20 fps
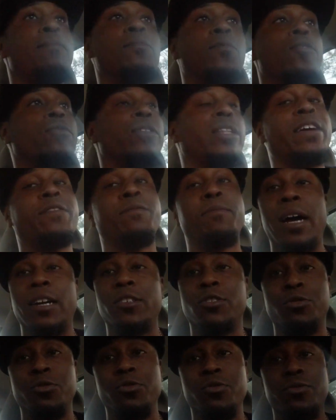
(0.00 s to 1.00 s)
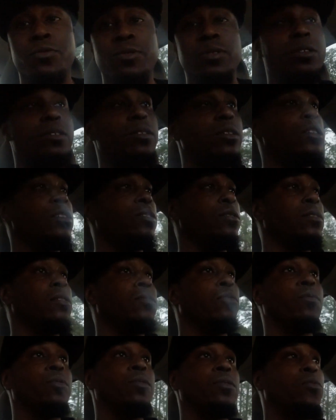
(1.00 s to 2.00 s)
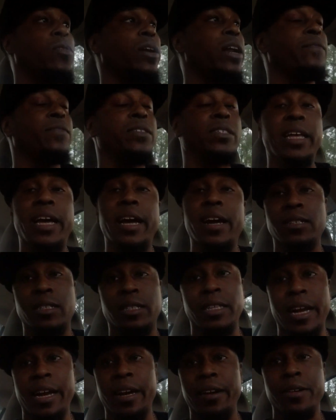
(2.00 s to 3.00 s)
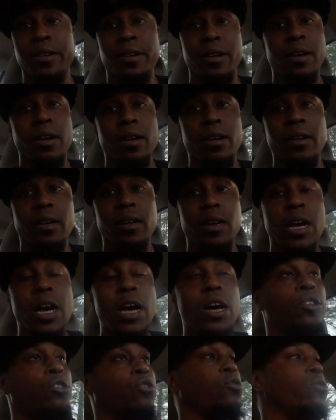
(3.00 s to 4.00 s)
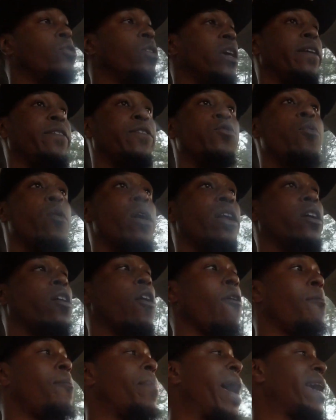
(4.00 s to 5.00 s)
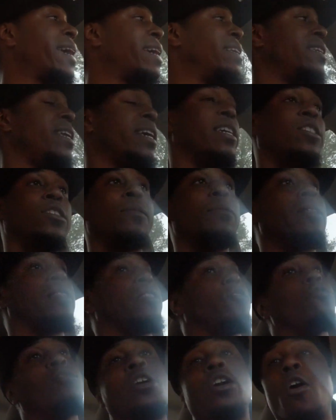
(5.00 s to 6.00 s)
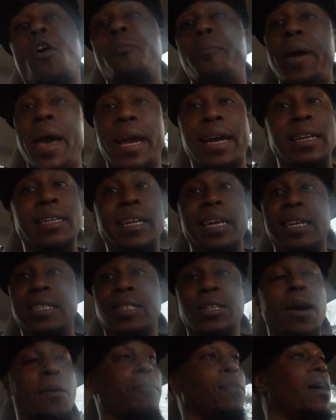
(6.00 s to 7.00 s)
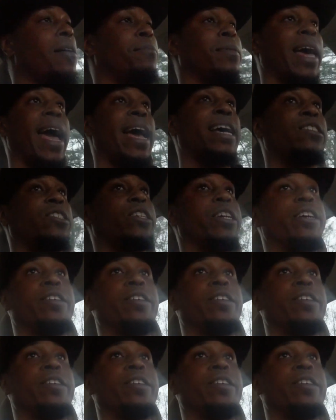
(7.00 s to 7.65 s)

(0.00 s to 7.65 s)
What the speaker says: I'm gonna live my truth. Whatever's there is there. If you want to go back and dig you can go back and dig something up last